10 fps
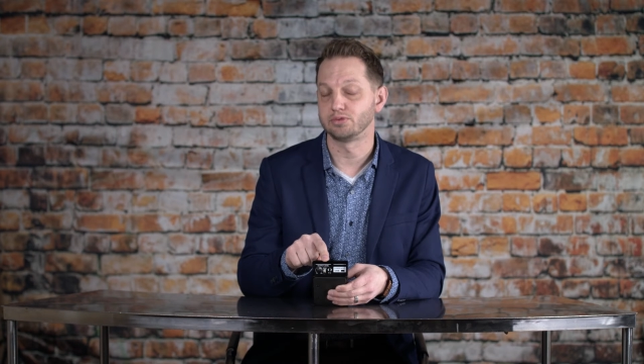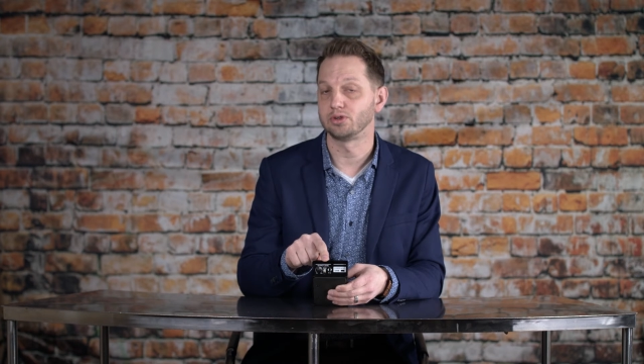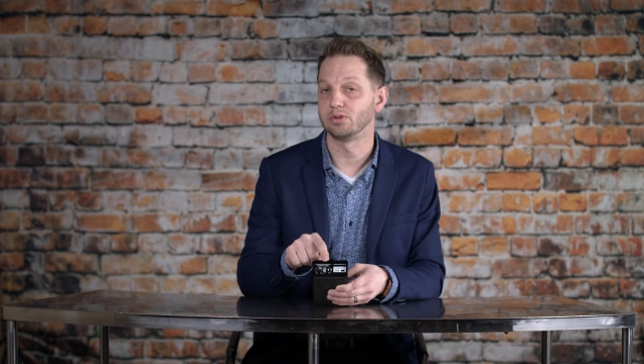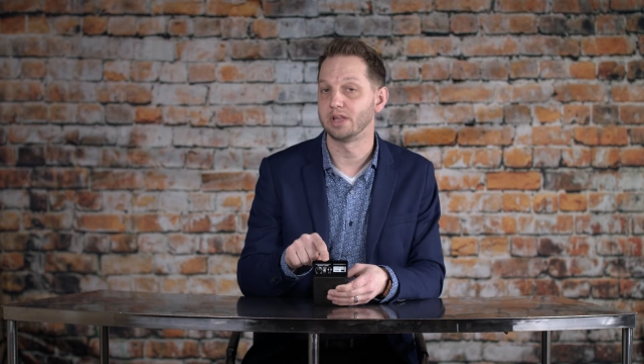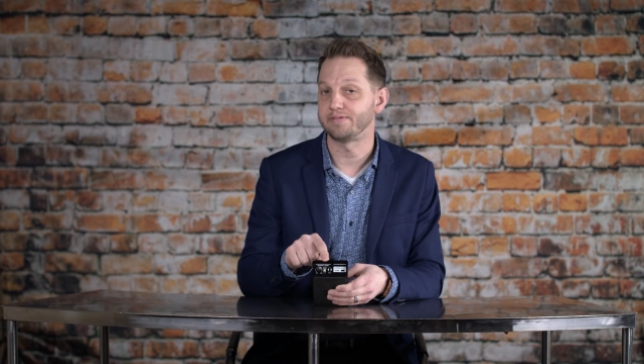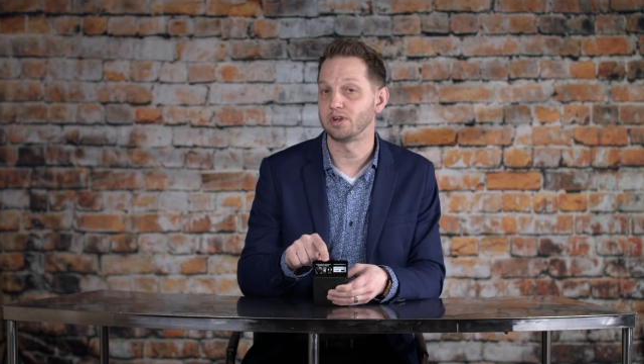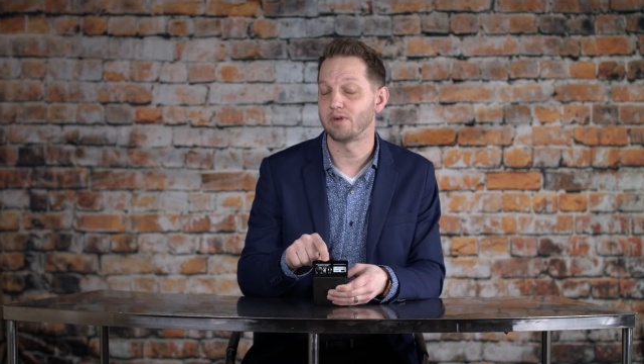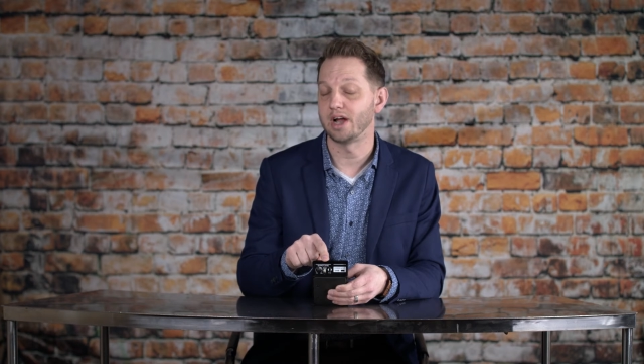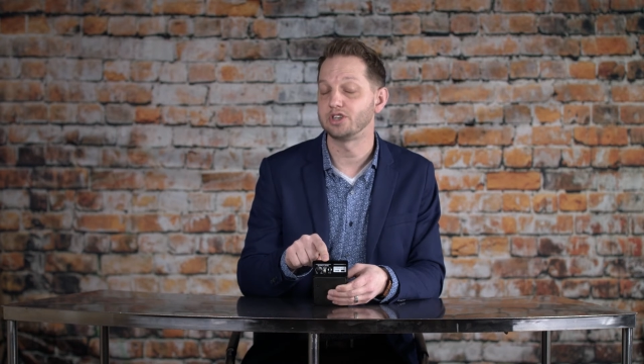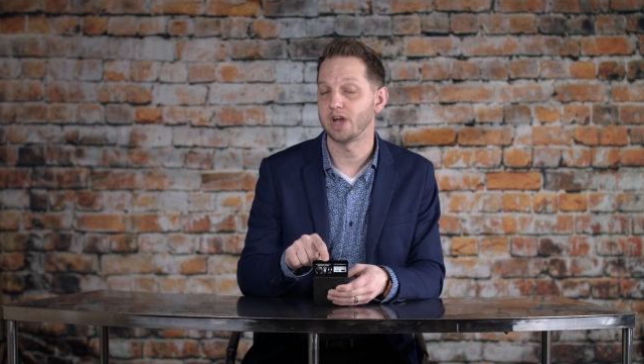so left
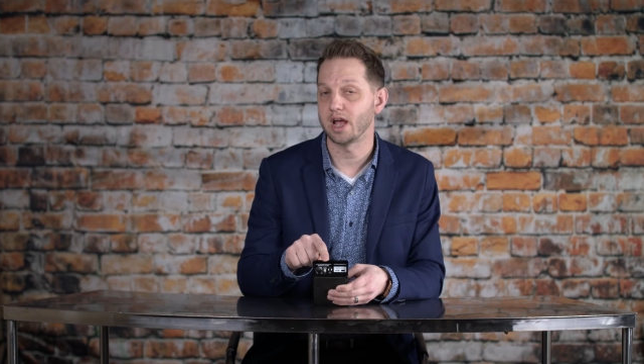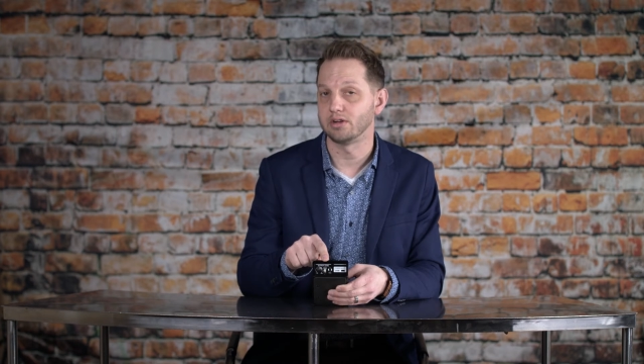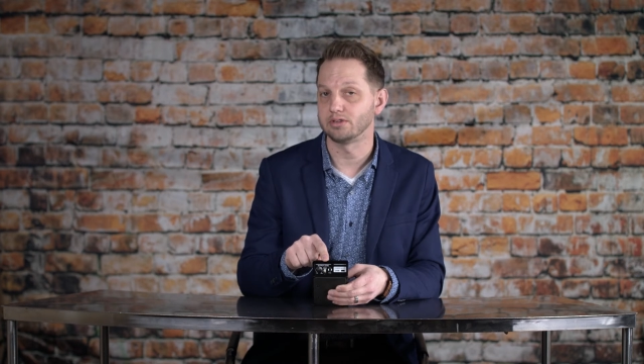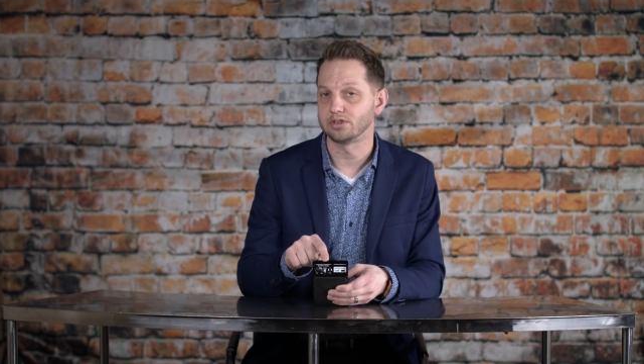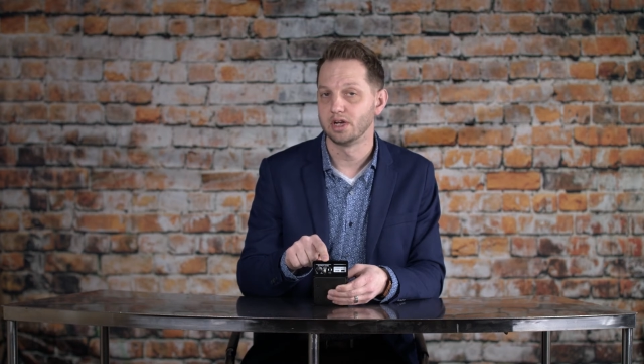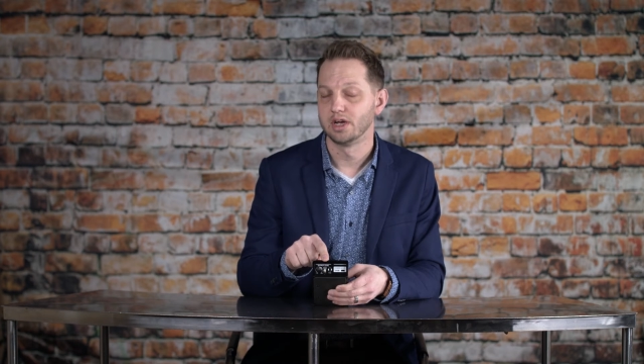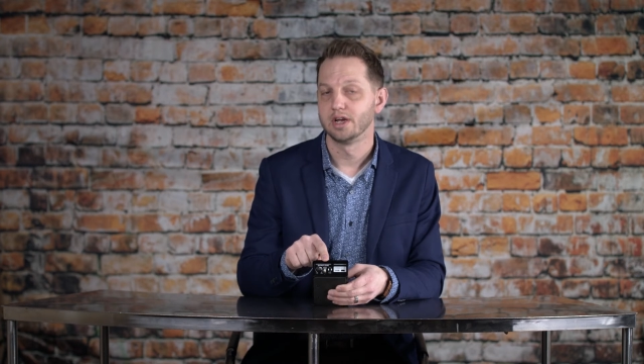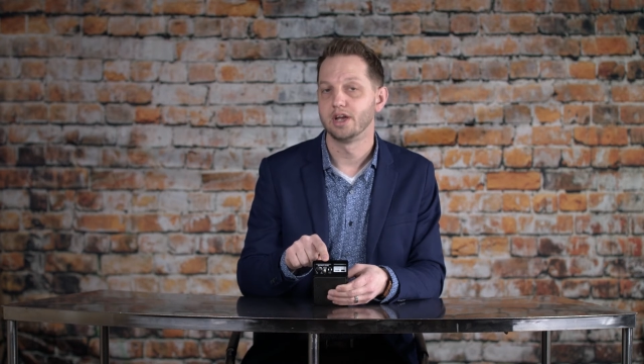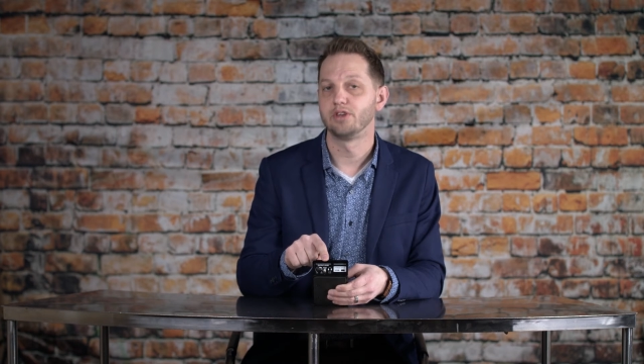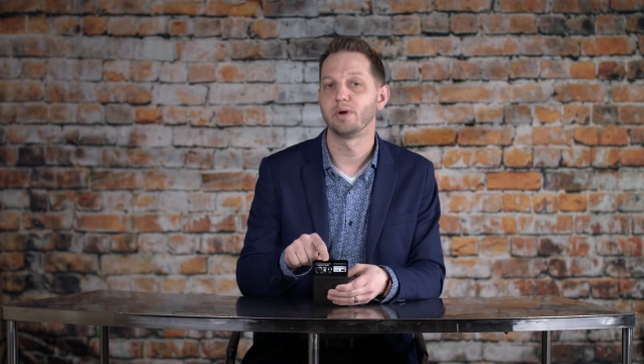and right channels,
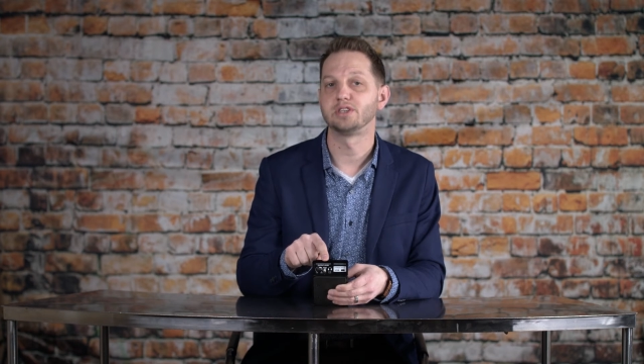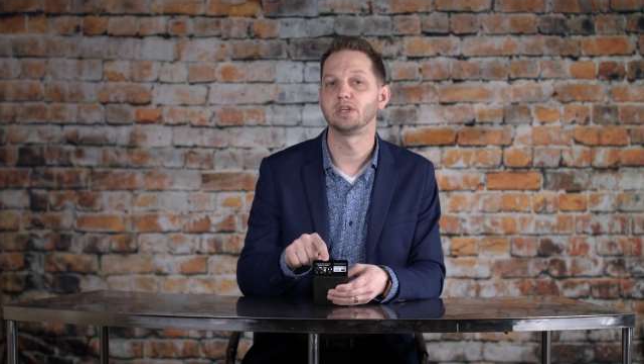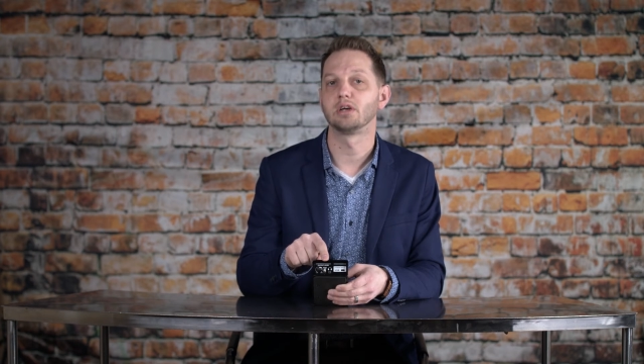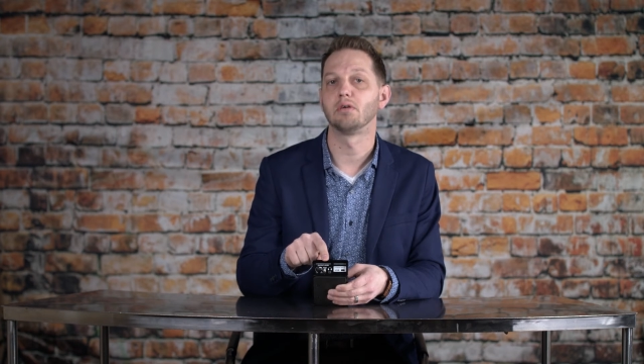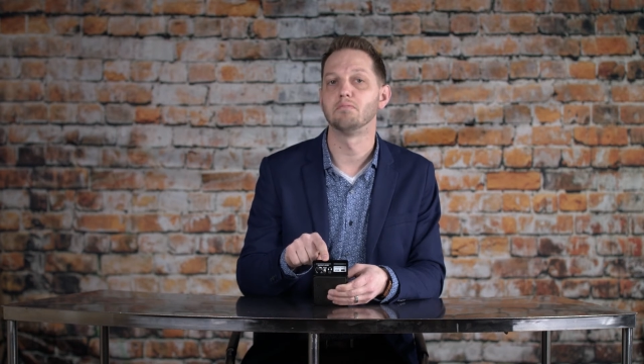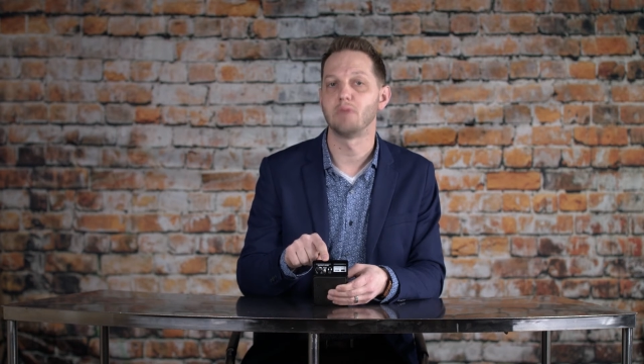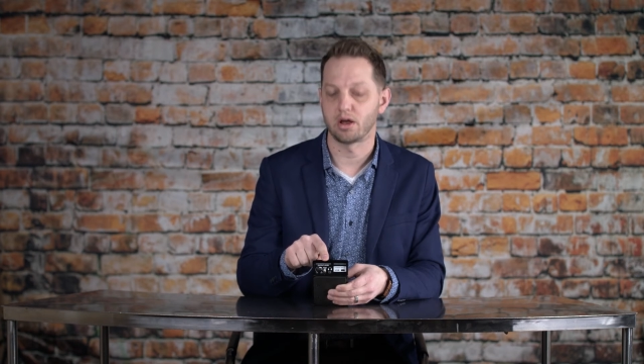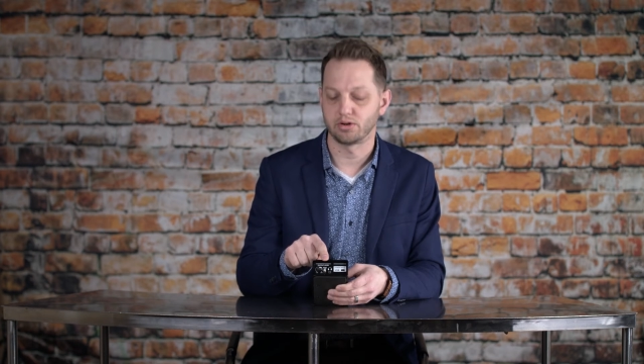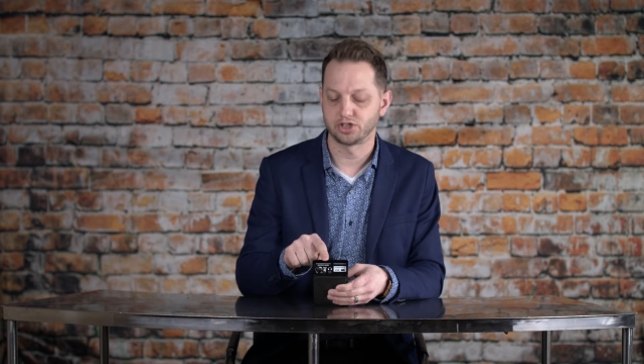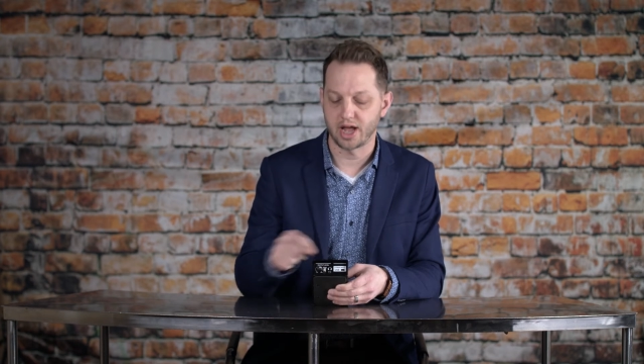into a single
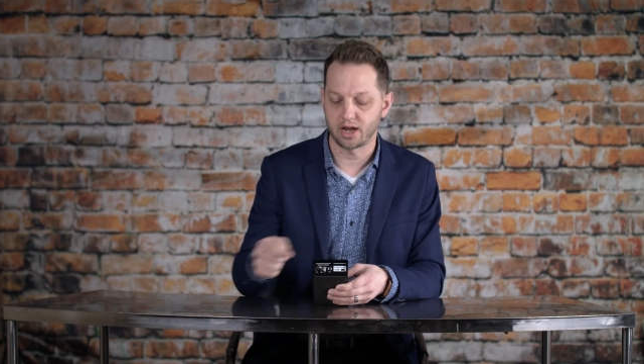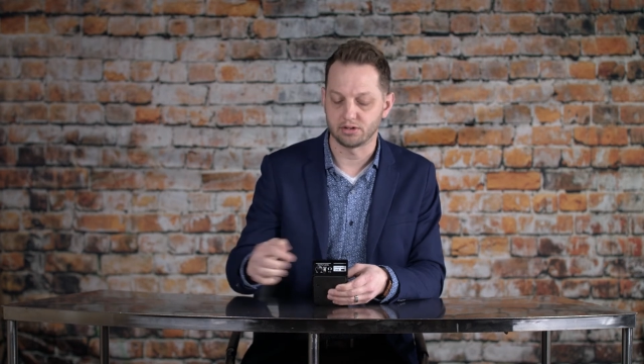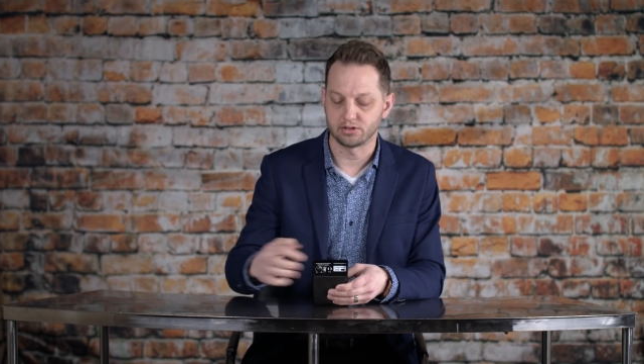mono channel.